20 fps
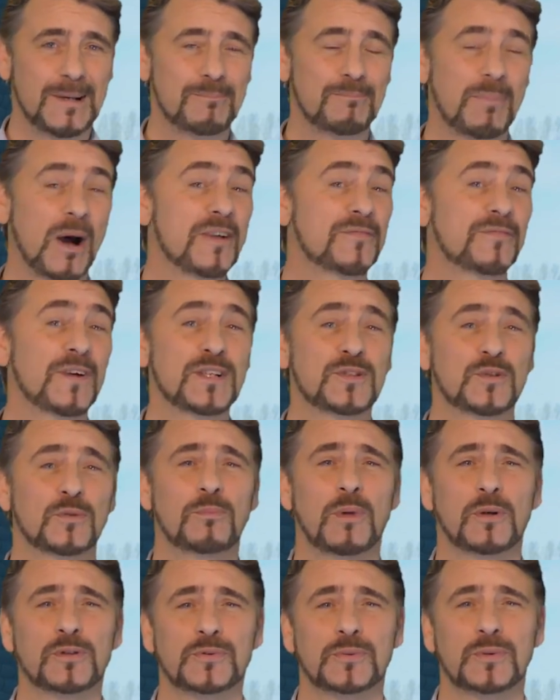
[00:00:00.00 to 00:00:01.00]
Bifacial
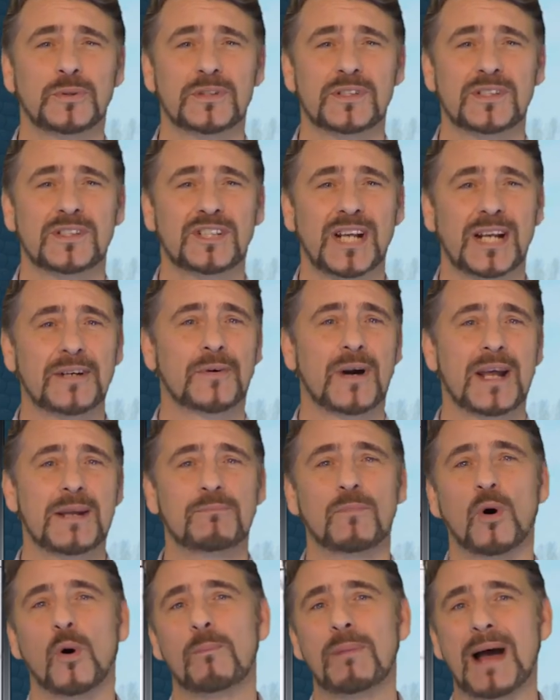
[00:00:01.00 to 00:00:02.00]
modules
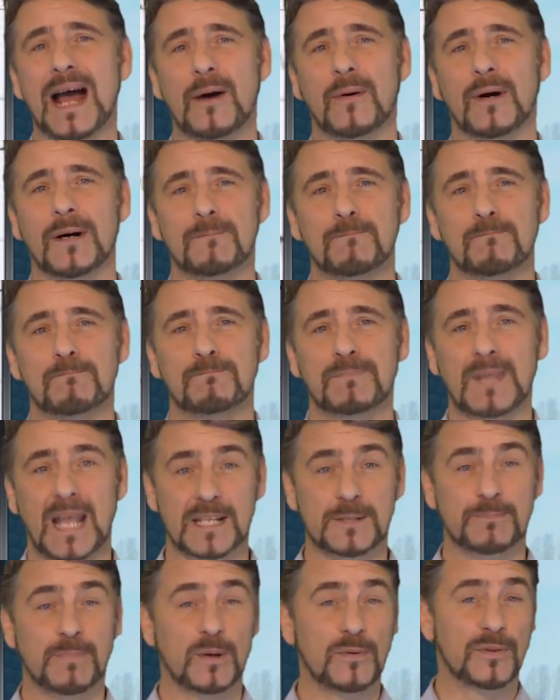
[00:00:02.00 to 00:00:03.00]
generate more power,
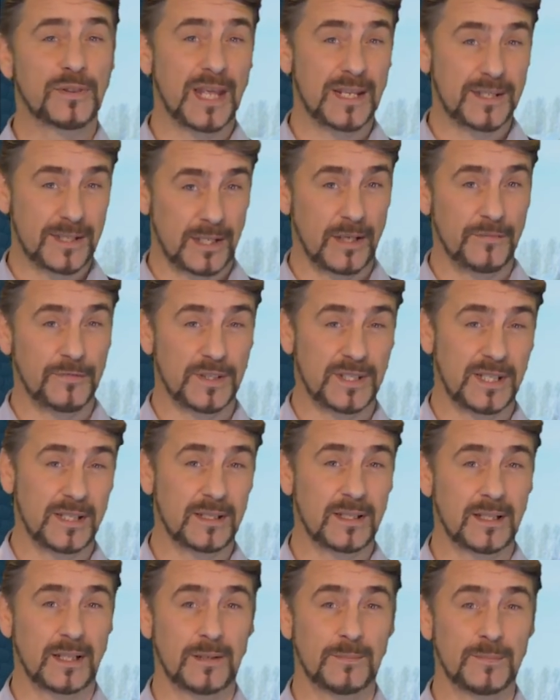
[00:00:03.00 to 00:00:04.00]
as both their
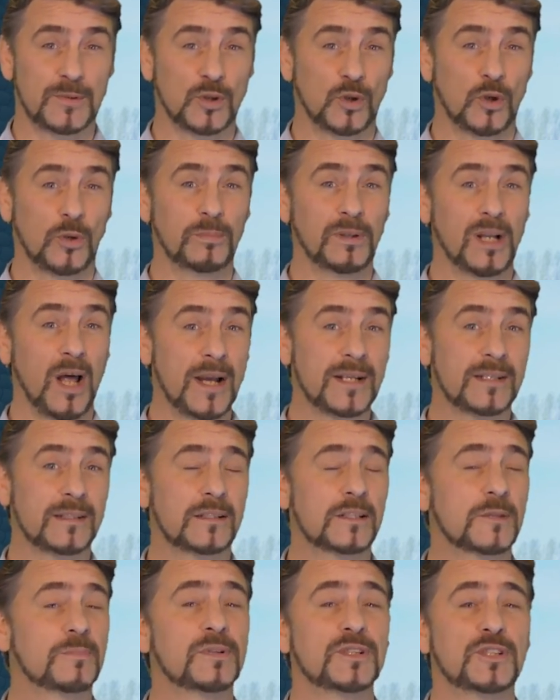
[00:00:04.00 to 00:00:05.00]
surfaces can absorb light
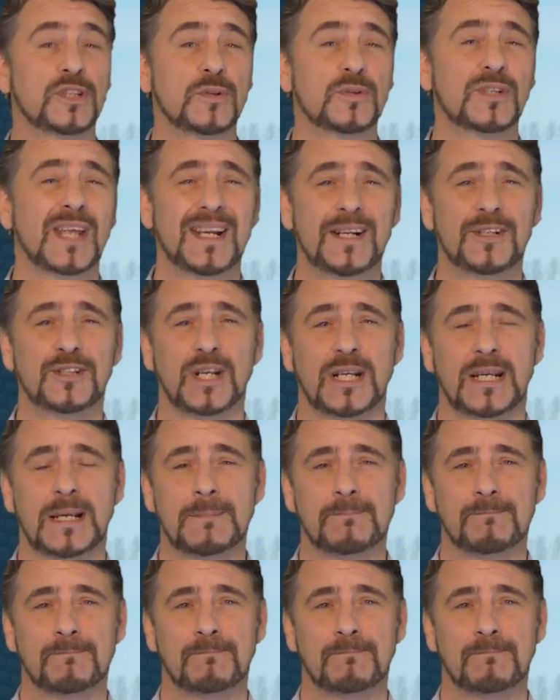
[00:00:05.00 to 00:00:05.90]
to produce energy.